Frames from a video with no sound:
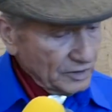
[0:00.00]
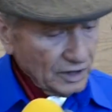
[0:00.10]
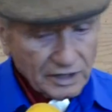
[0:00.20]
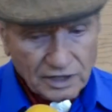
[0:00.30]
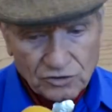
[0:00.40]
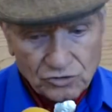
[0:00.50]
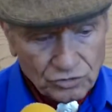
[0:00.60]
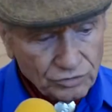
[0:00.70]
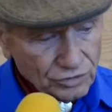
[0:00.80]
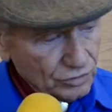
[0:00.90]
I can
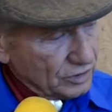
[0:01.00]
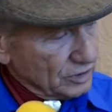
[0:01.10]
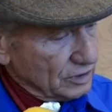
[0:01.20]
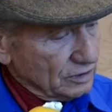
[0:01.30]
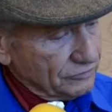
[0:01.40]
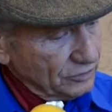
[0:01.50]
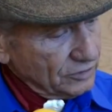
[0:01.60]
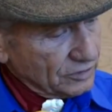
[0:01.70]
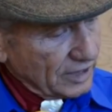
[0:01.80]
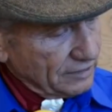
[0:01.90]
show you a
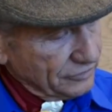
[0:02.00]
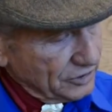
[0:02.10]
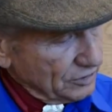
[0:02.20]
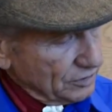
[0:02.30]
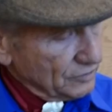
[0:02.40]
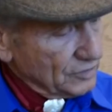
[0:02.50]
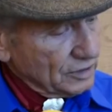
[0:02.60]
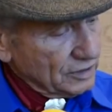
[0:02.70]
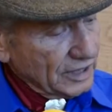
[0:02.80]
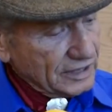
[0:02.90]
photograph here, and
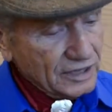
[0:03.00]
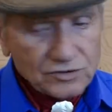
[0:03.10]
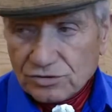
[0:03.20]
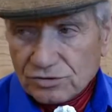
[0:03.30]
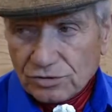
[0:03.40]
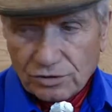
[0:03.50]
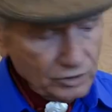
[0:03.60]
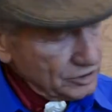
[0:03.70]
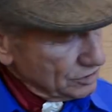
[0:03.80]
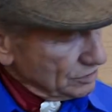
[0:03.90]
then that answers your
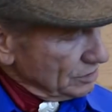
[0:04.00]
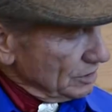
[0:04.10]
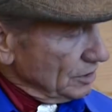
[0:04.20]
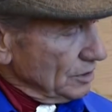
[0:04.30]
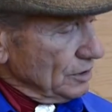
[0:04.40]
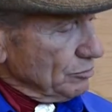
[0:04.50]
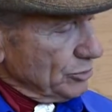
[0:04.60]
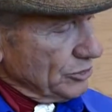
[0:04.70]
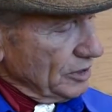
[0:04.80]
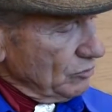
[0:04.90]
question
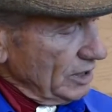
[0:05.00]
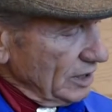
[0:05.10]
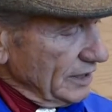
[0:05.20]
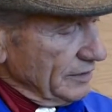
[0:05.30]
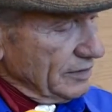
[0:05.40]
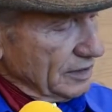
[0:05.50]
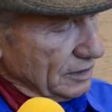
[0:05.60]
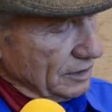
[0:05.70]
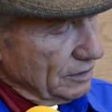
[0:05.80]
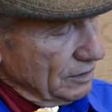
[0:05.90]
pretty well, I think.